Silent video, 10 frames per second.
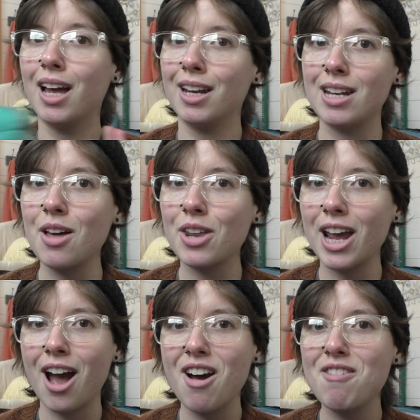now that I
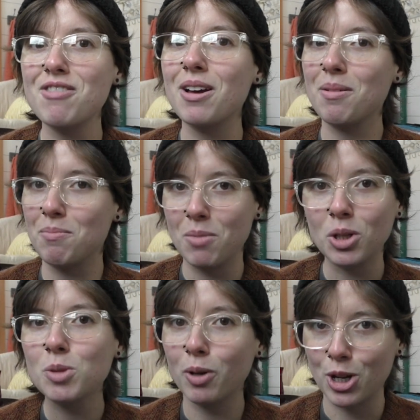have
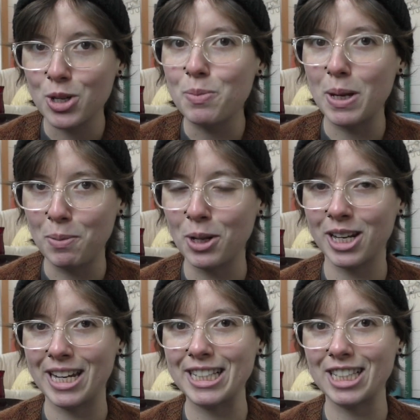multiple other people to
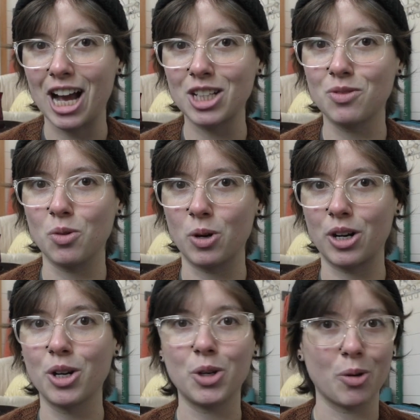knit socks
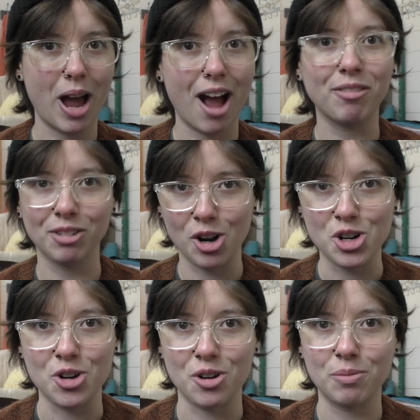for who have
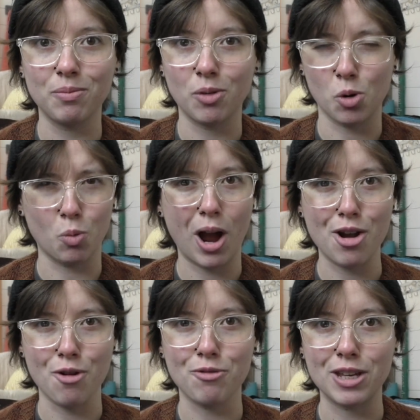larger or
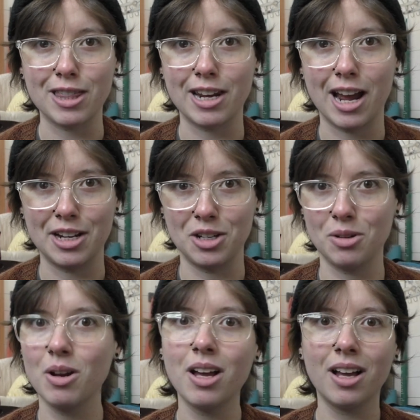wider feet than I
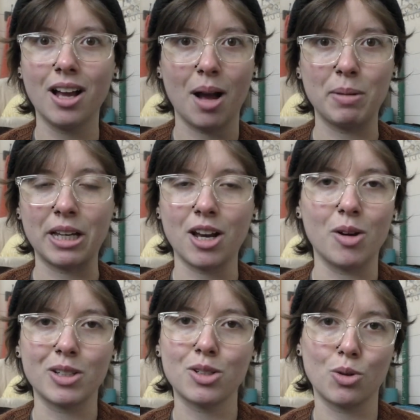do, I'm like, oh,
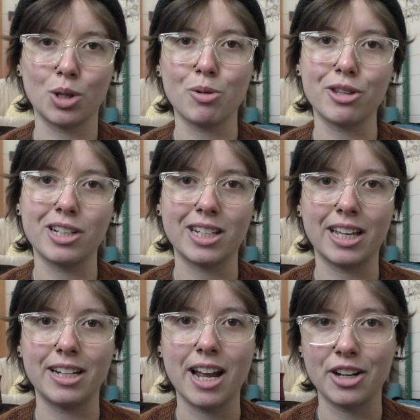it's totally worth it to
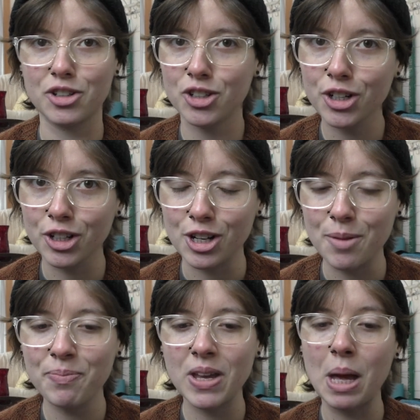get a 9-inch
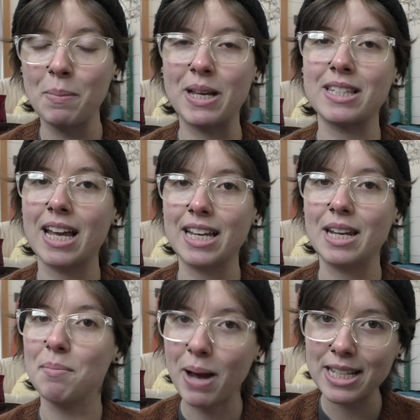circular because I can
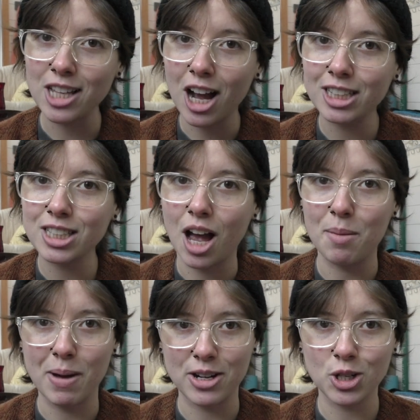knit my socks
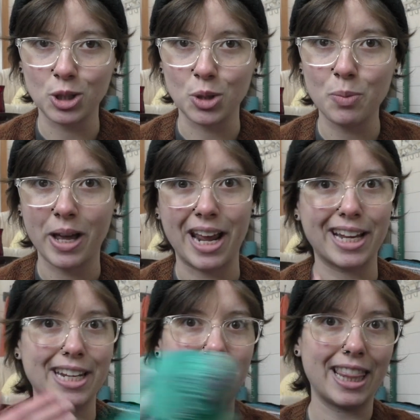on magic loop and I
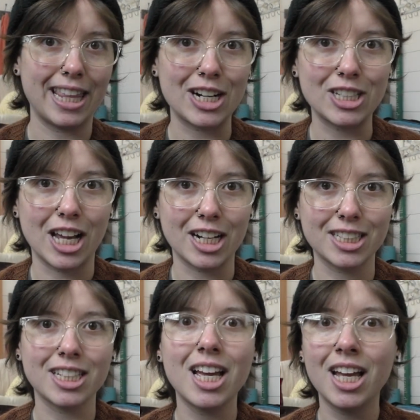can knit their
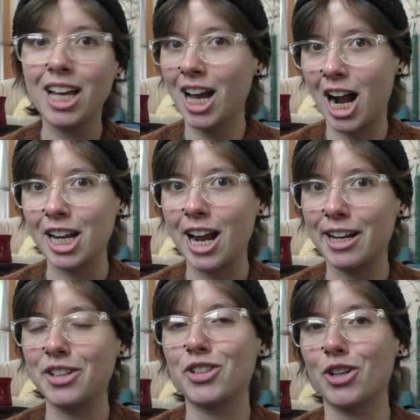socks on a
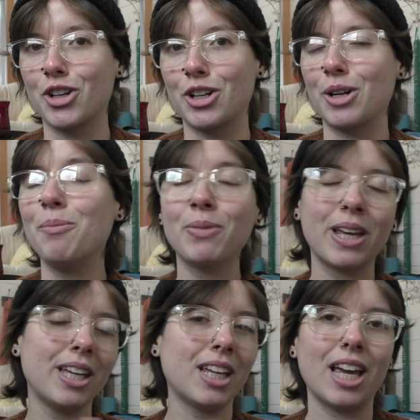9-inch circular,
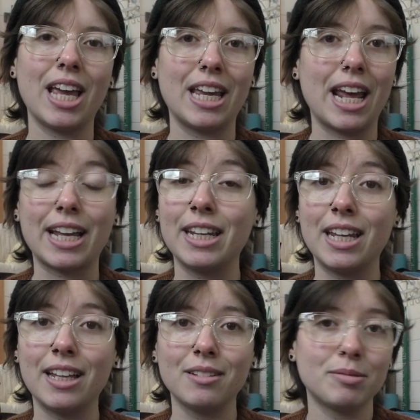and I can knit